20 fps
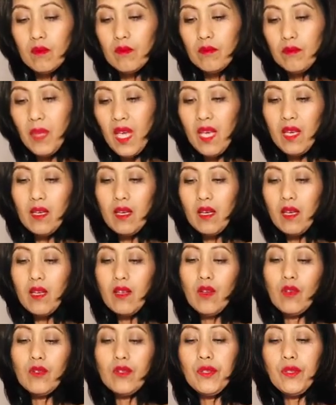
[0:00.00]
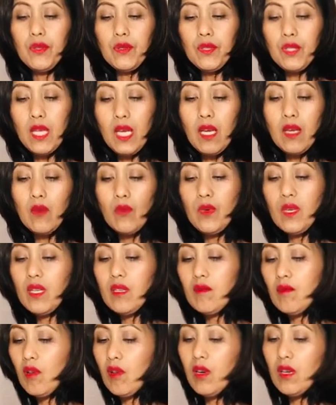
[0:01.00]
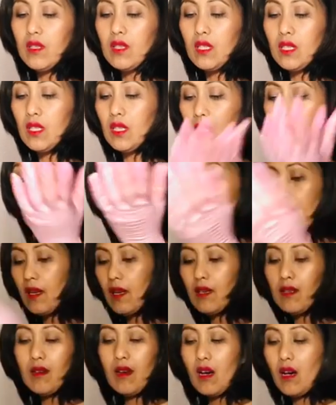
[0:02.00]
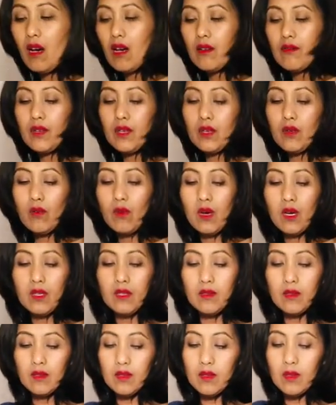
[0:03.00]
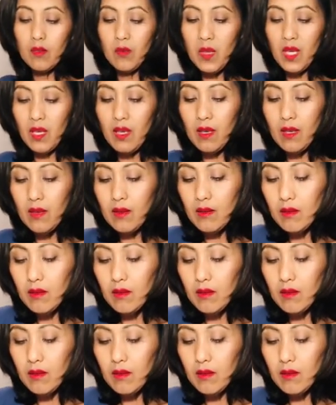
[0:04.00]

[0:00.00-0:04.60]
bake it or saute it with onion and garlic, however you want to make it.